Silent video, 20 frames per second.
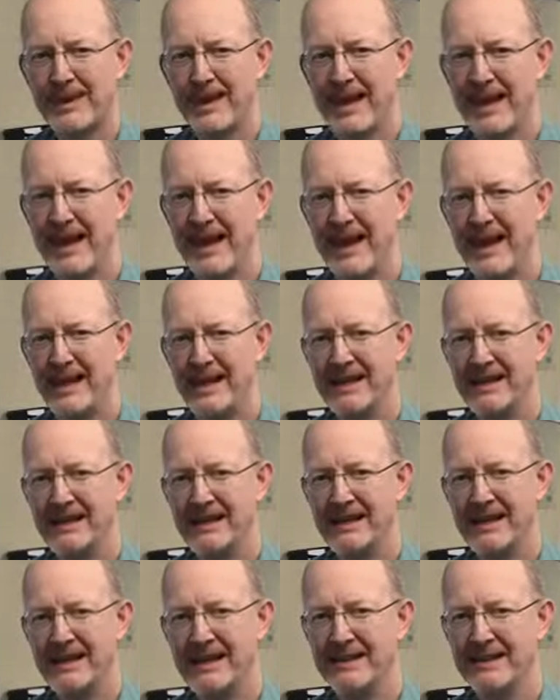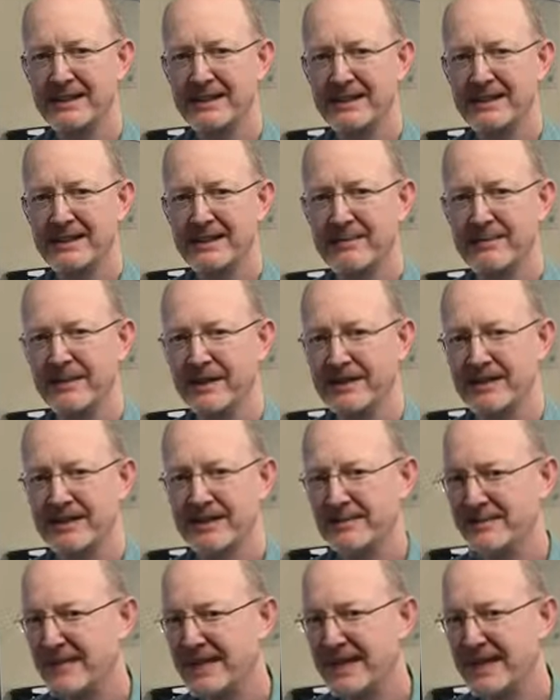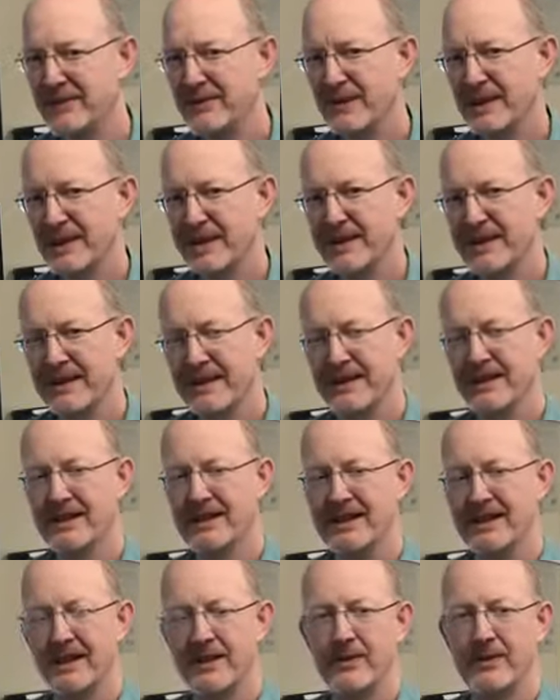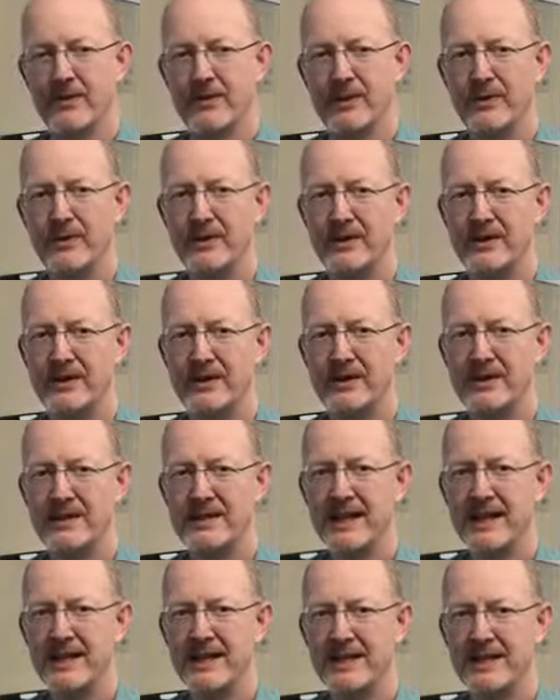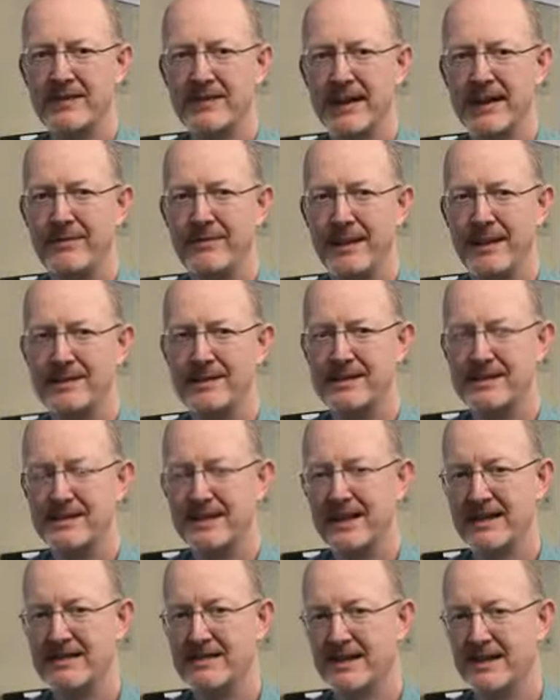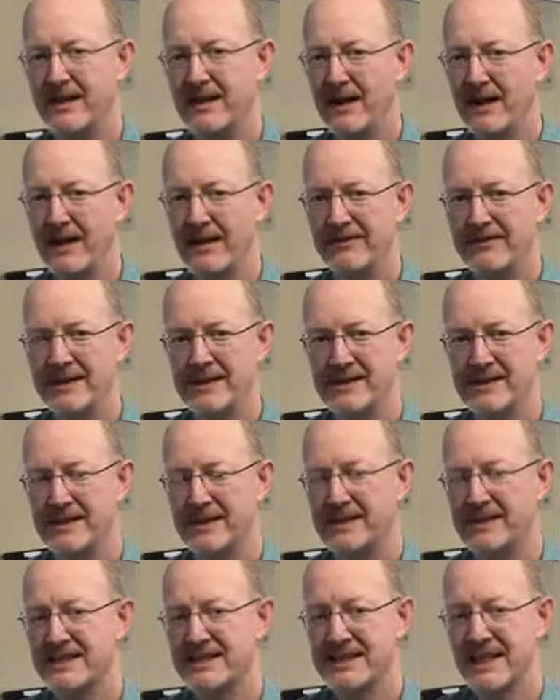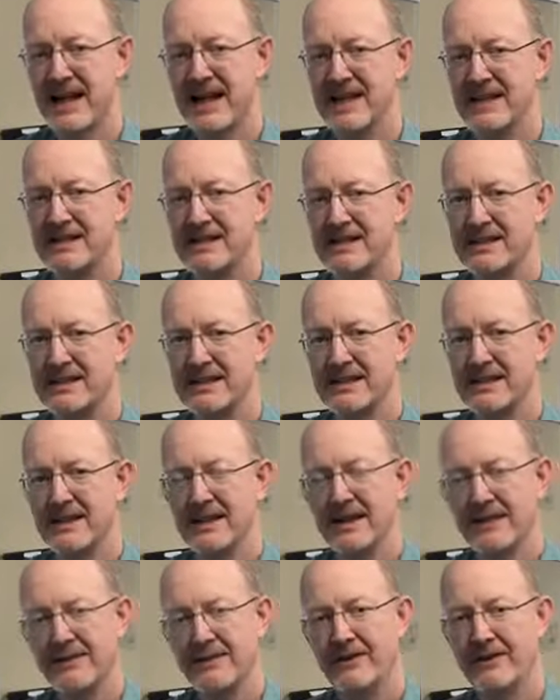And but to begin with, you know, when we start talking about maze designs, obviously size of your